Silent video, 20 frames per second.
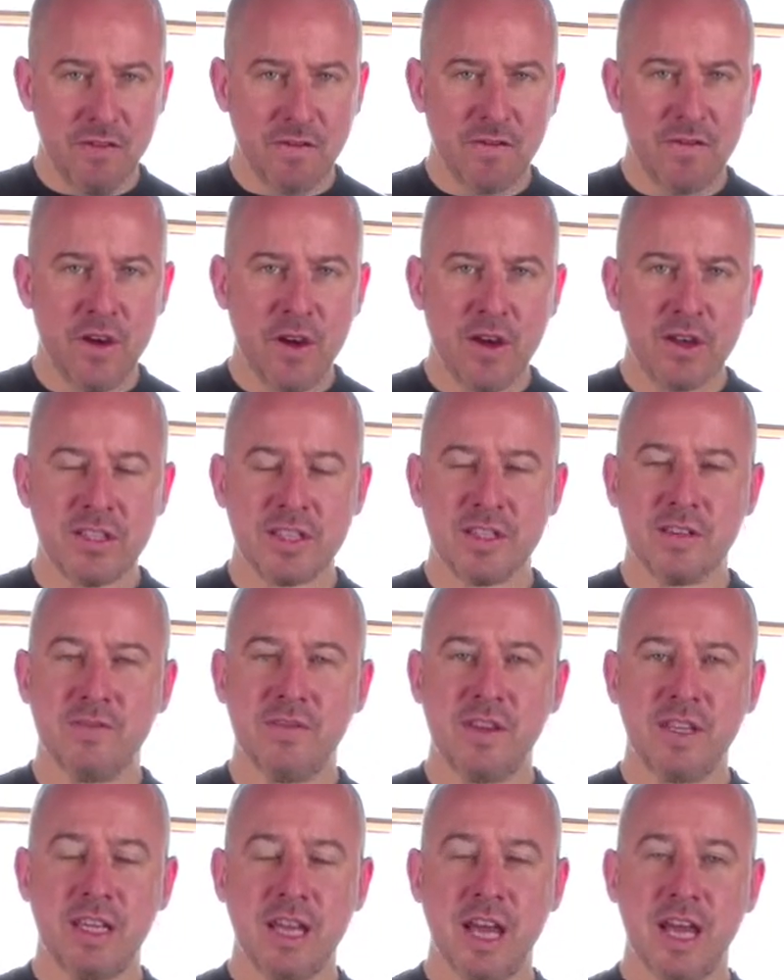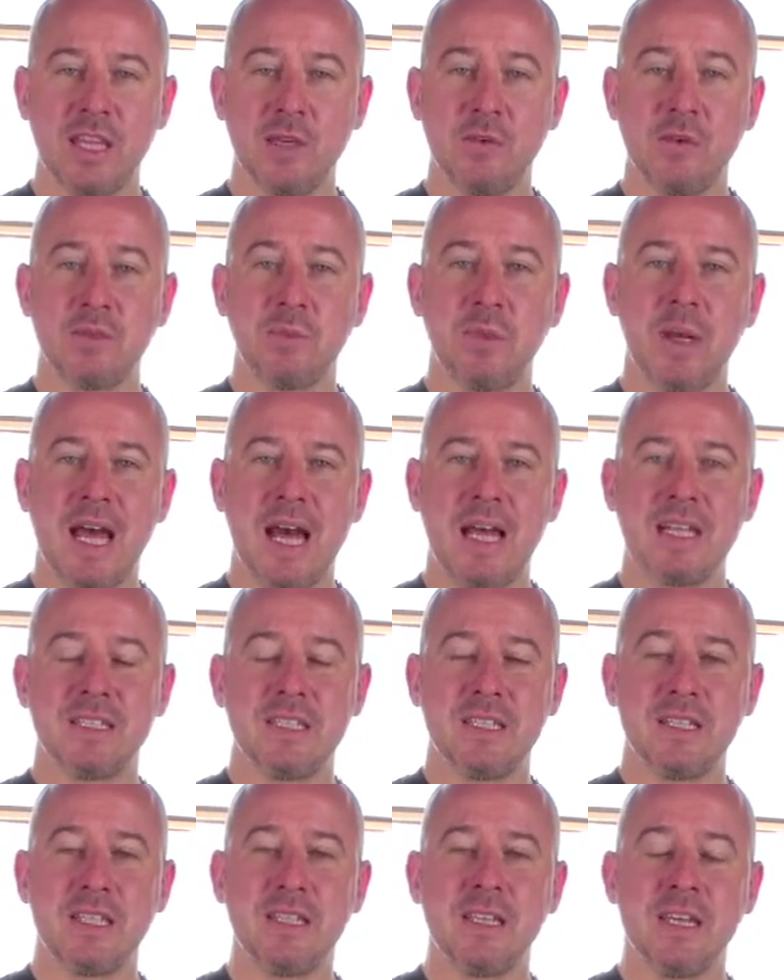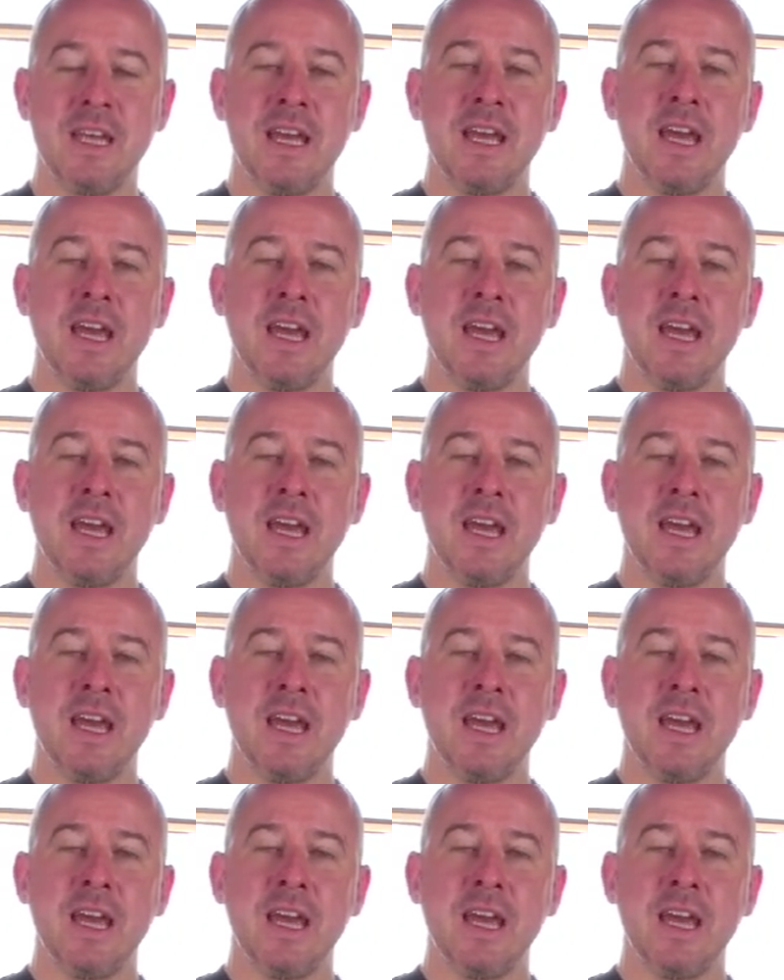first vineyard that was planted